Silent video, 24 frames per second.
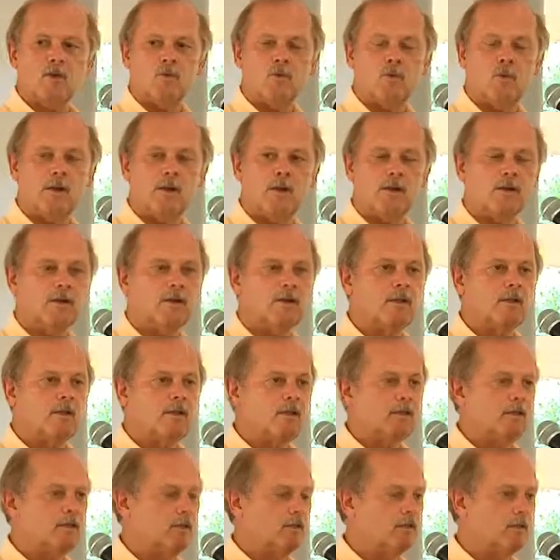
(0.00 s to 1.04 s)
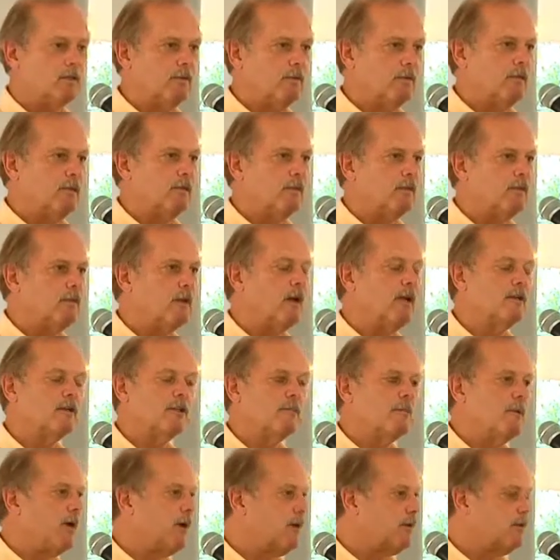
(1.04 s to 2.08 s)
where a
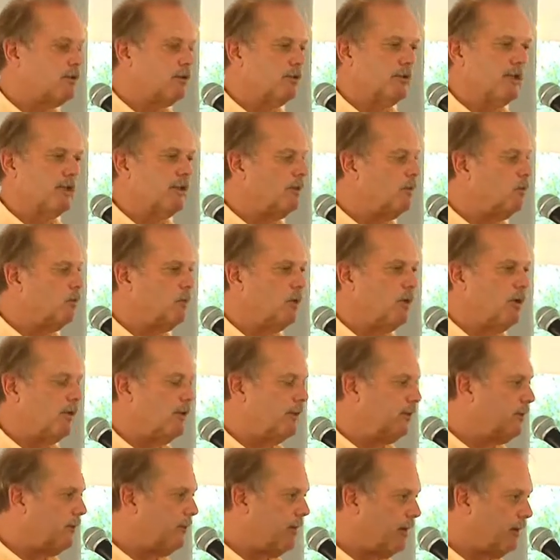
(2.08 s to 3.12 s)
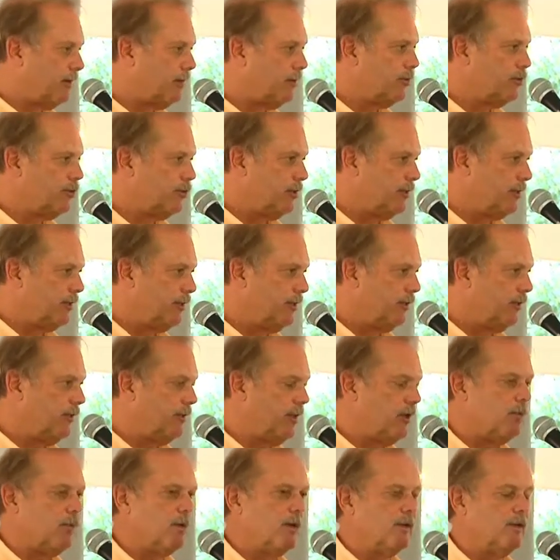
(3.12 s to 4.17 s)
democracy. They didn't want a democracy.
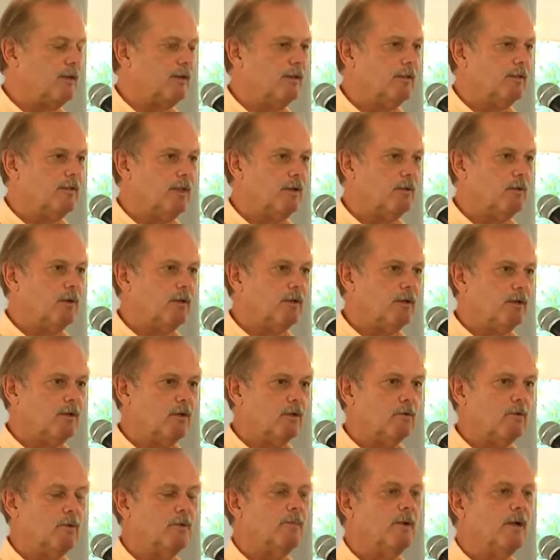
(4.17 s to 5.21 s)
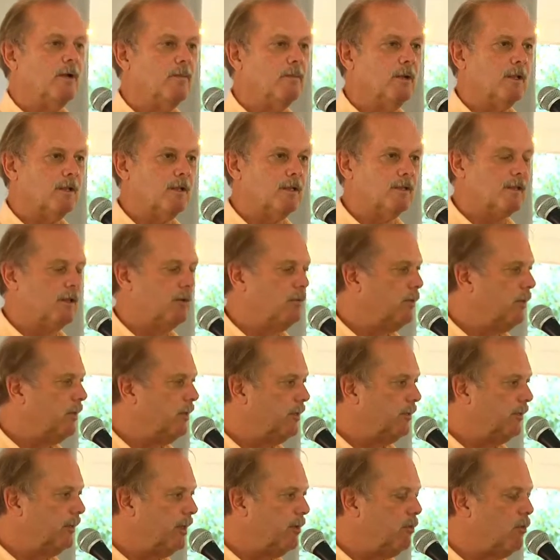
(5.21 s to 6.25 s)
They wanted a republic. They
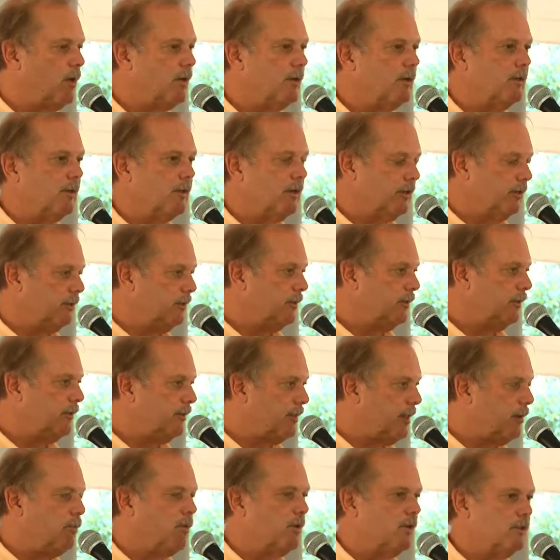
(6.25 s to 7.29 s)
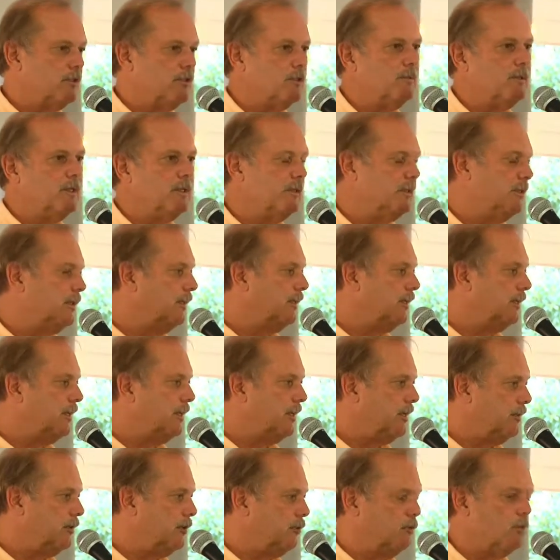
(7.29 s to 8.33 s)
wanted to be
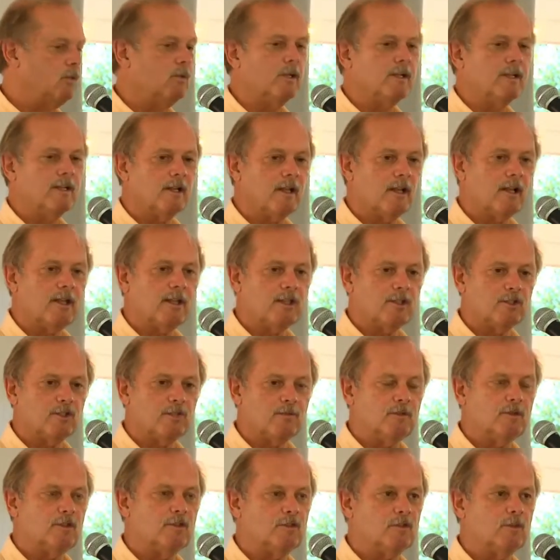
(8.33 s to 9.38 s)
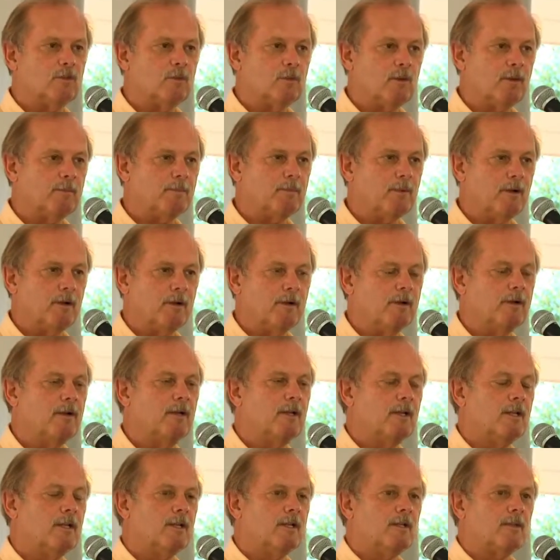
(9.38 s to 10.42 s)
in the ruling class of this new empire.
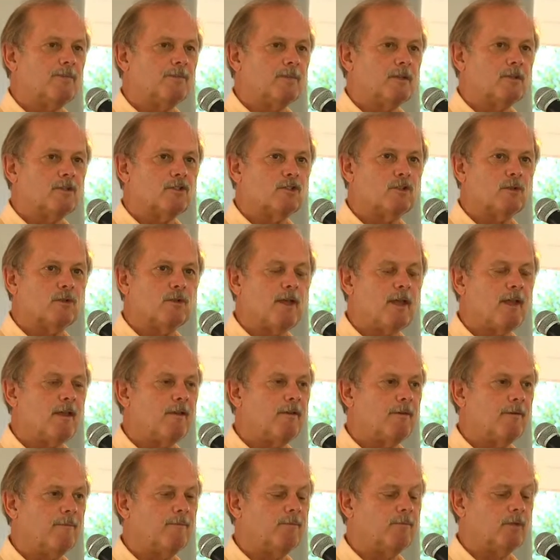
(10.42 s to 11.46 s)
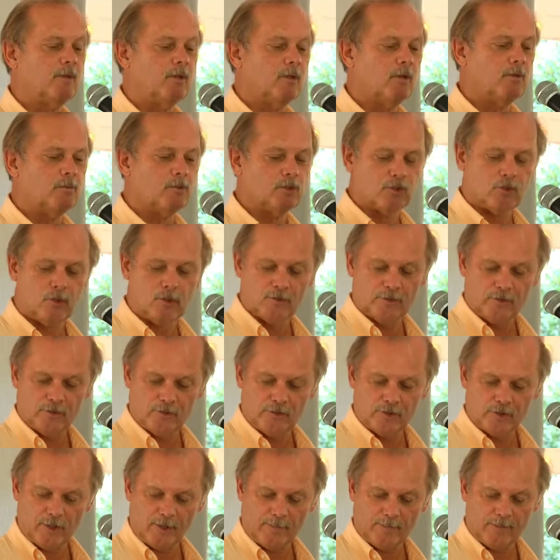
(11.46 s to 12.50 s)
So that was also
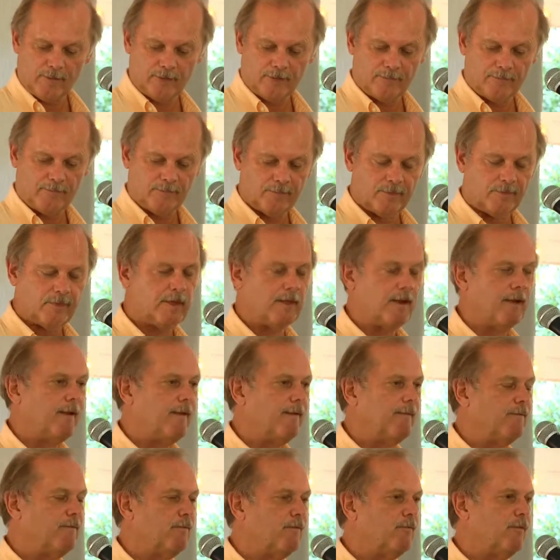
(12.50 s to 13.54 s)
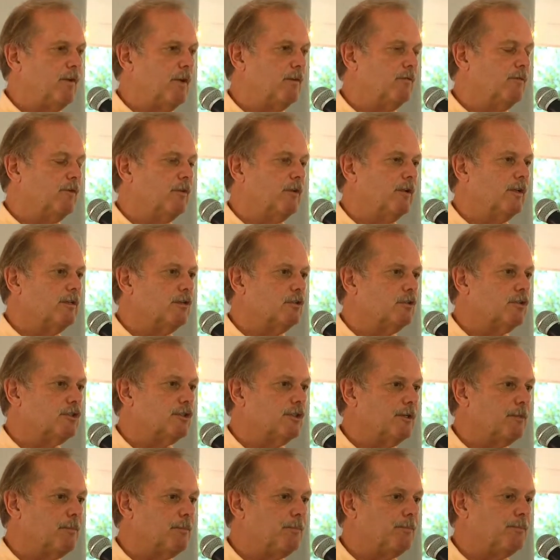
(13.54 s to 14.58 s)
something that I found very
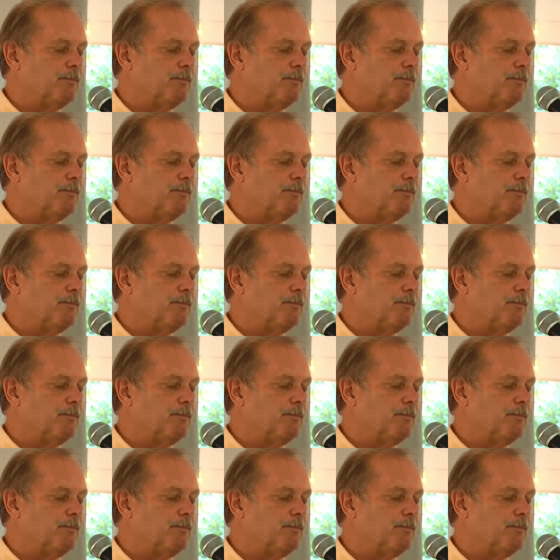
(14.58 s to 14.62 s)
interesting.